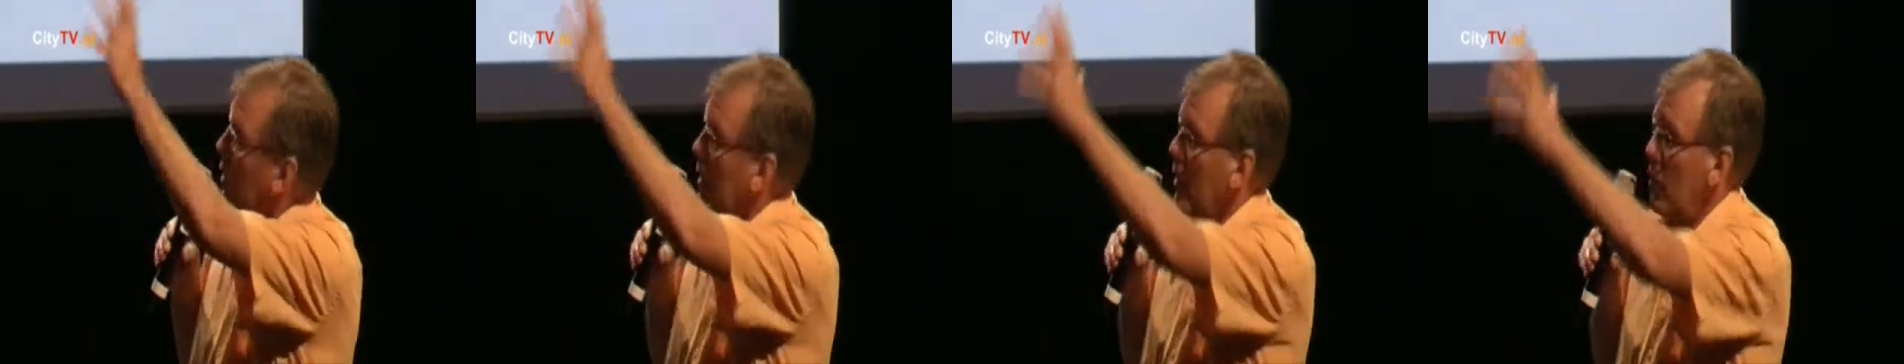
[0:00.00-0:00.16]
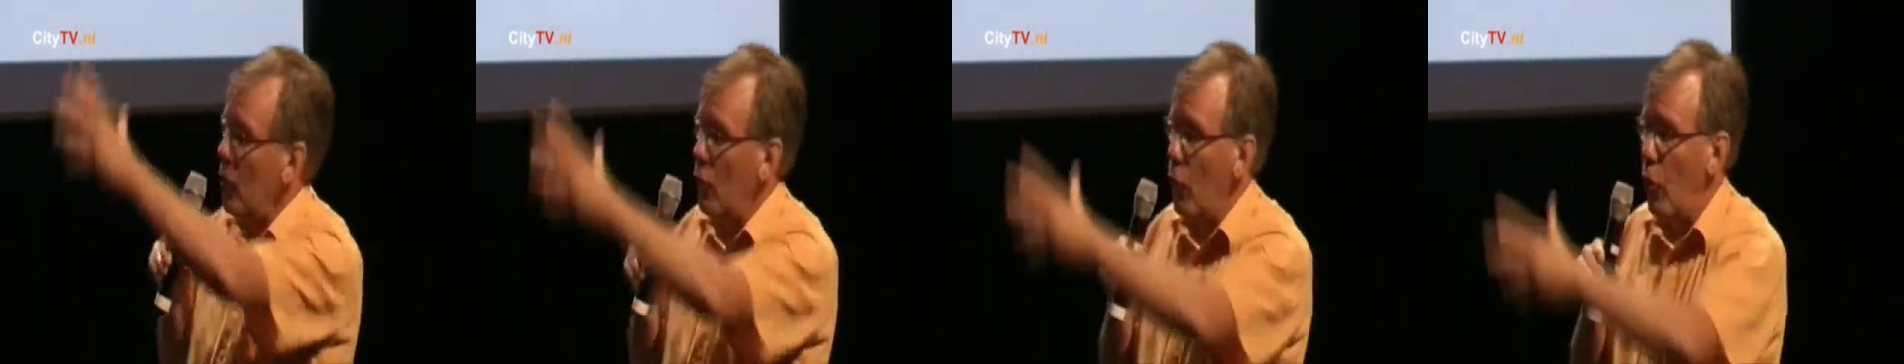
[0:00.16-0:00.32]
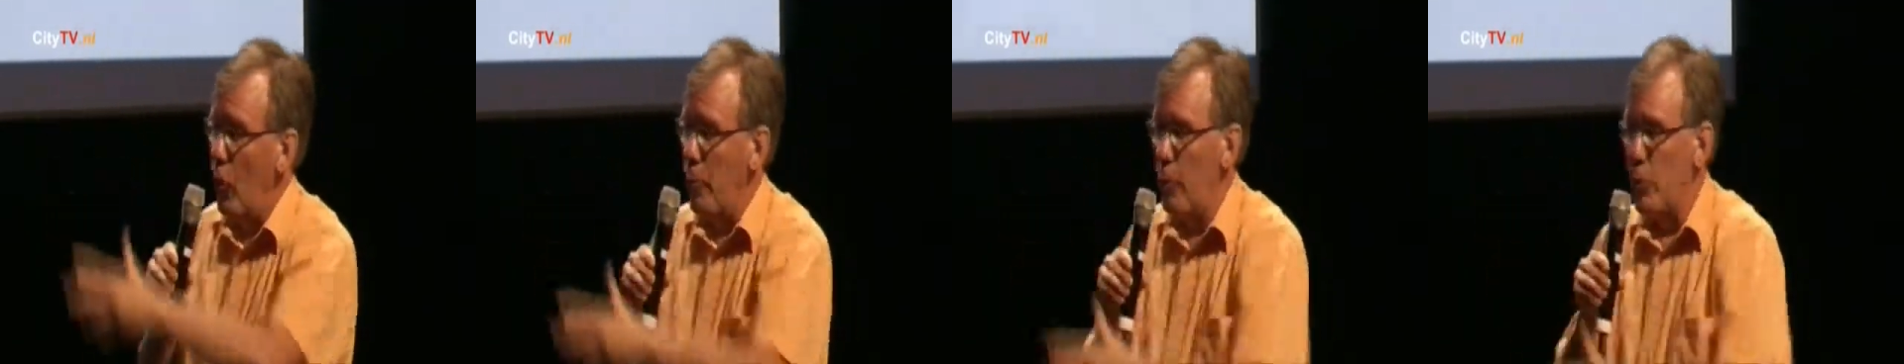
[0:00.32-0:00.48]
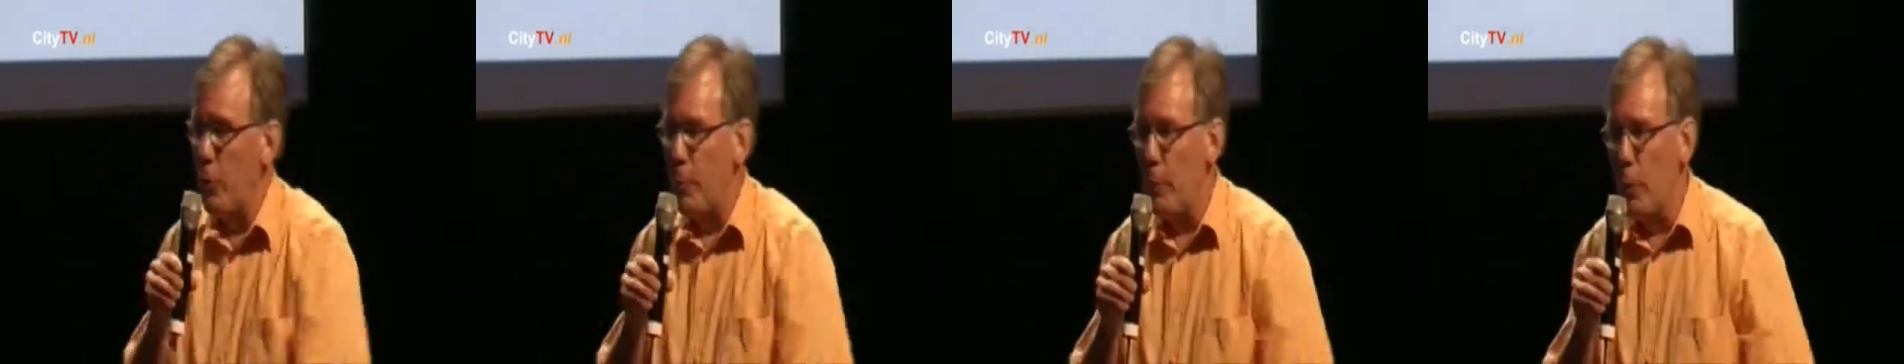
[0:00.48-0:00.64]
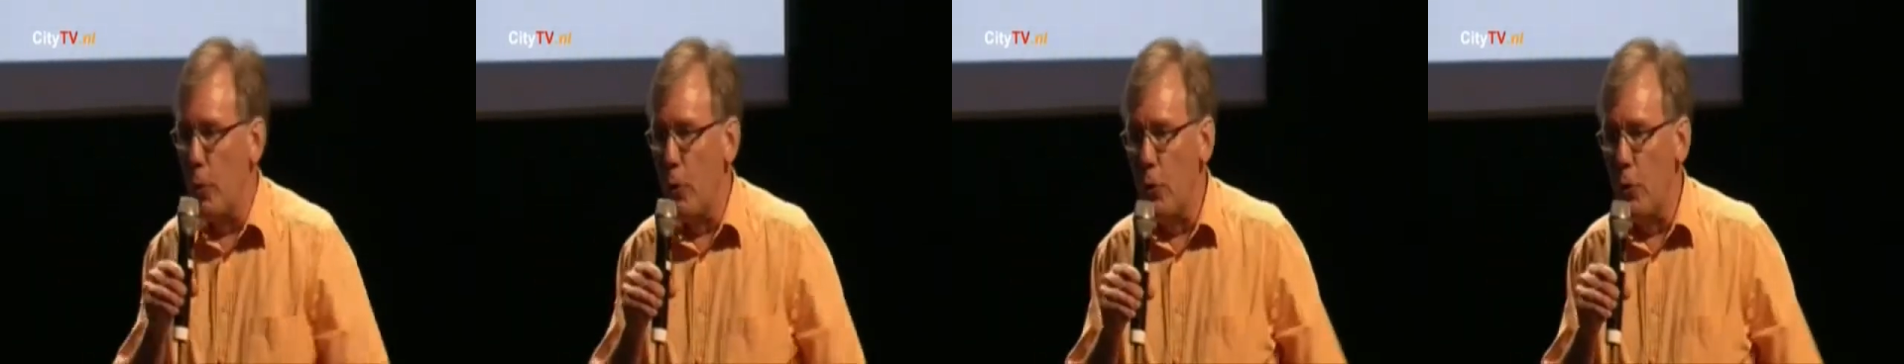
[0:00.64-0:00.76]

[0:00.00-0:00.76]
that enormous